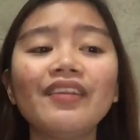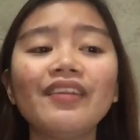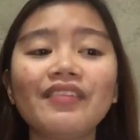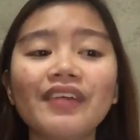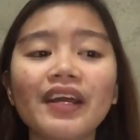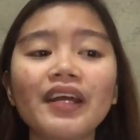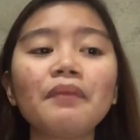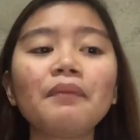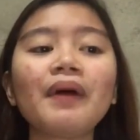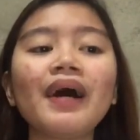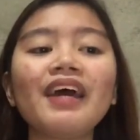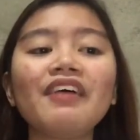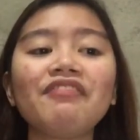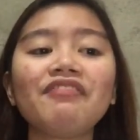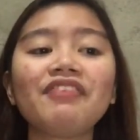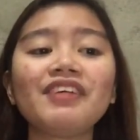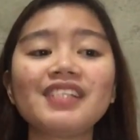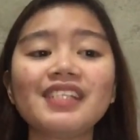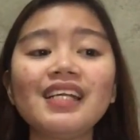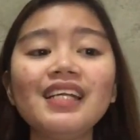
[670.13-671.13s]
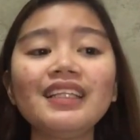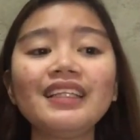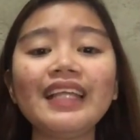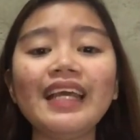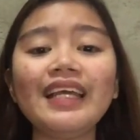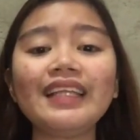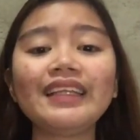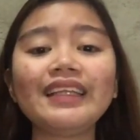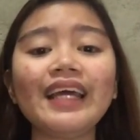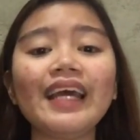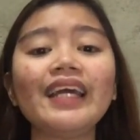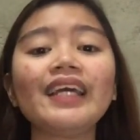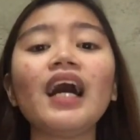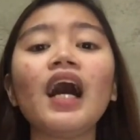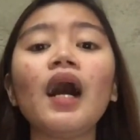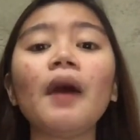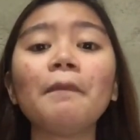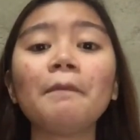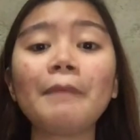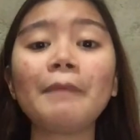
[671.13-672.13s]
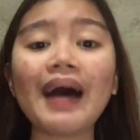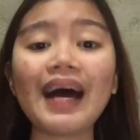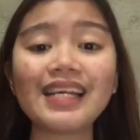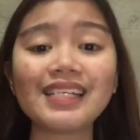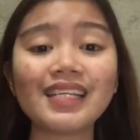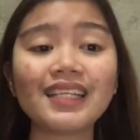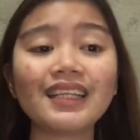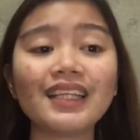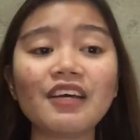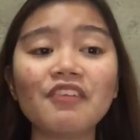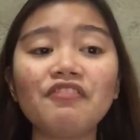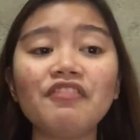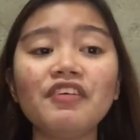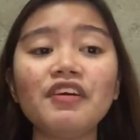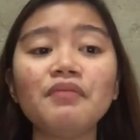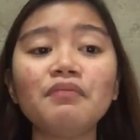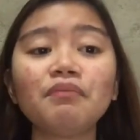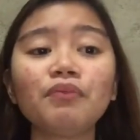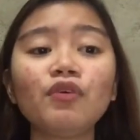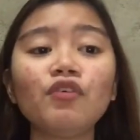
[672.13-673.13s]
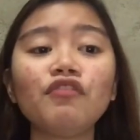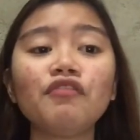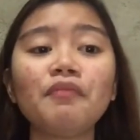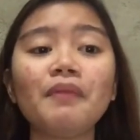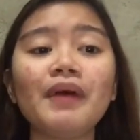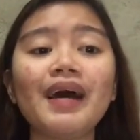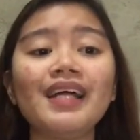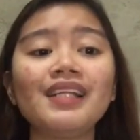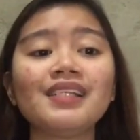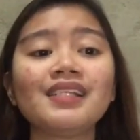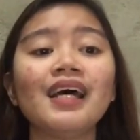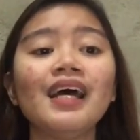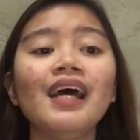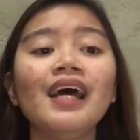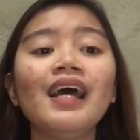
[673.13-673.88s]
thereby facilitating a positive improvements